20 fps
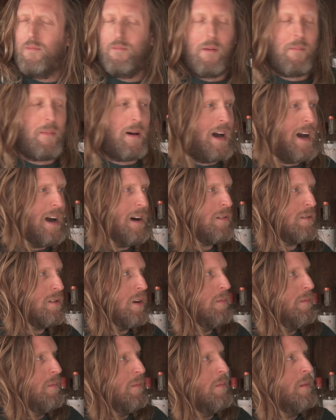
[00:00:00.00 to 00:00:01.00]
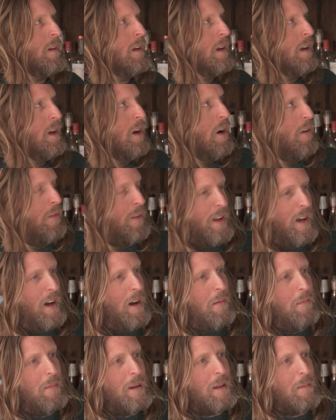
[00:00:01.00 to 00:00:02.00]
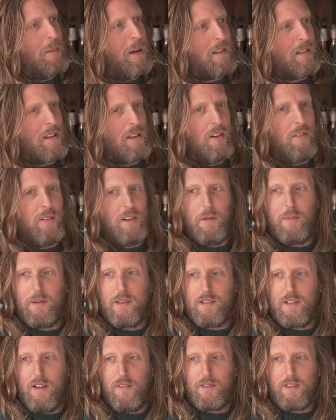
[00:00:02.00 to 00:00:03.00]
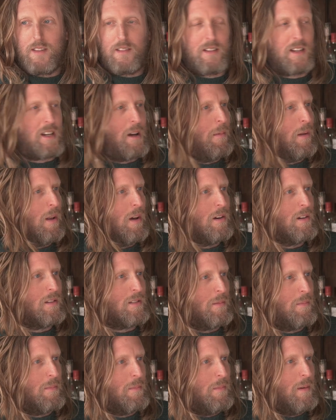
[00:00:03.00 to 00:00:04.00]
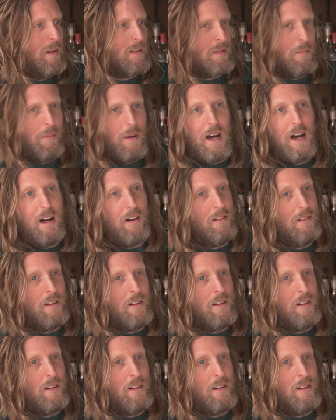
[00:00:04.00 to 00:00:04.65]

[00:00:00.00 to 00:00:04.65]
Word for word: remember how Tom offered it up, but he basically offered up his services to come along as a as a pal